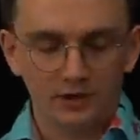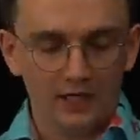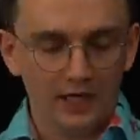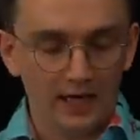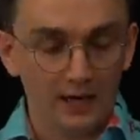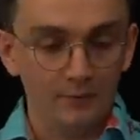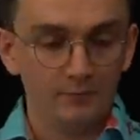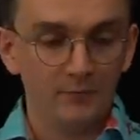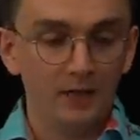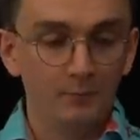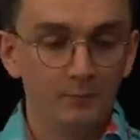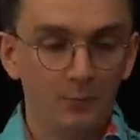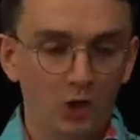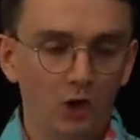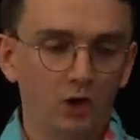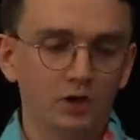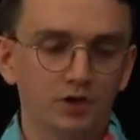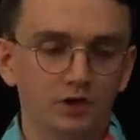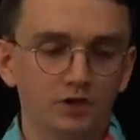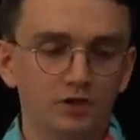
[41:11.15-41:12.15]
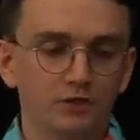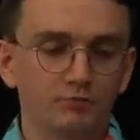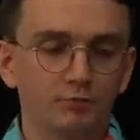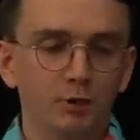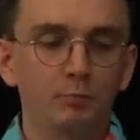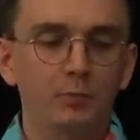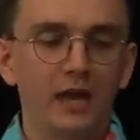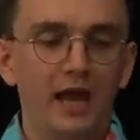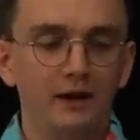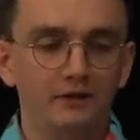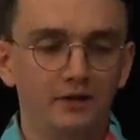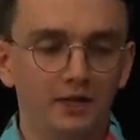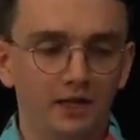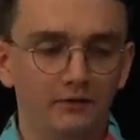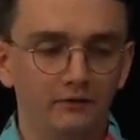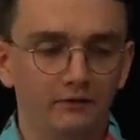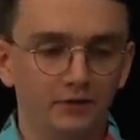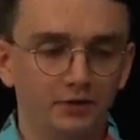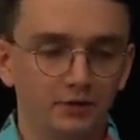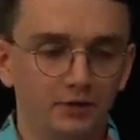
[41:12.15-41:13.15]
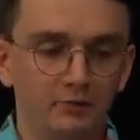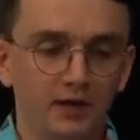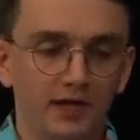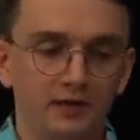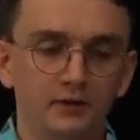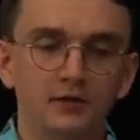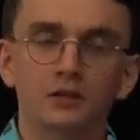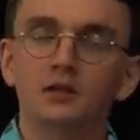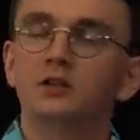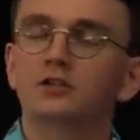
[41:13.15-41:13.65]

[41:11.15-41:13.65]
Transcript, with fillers: uh, the importance of preparing the infantrymen